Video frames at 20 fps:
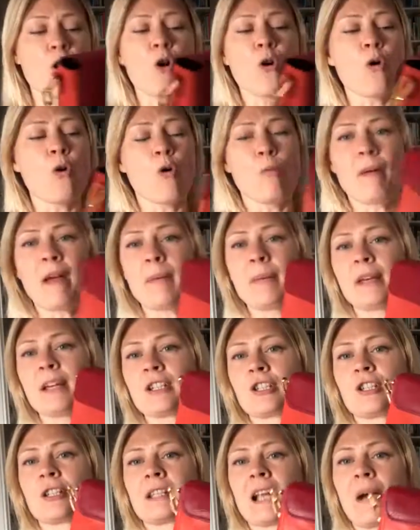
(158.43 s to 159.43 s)
or maybe
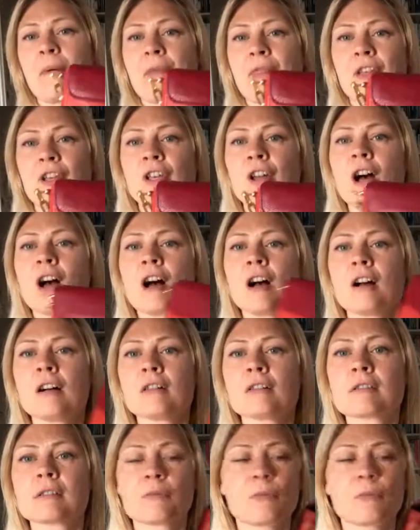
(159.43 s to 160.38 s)
it's just out with the girls.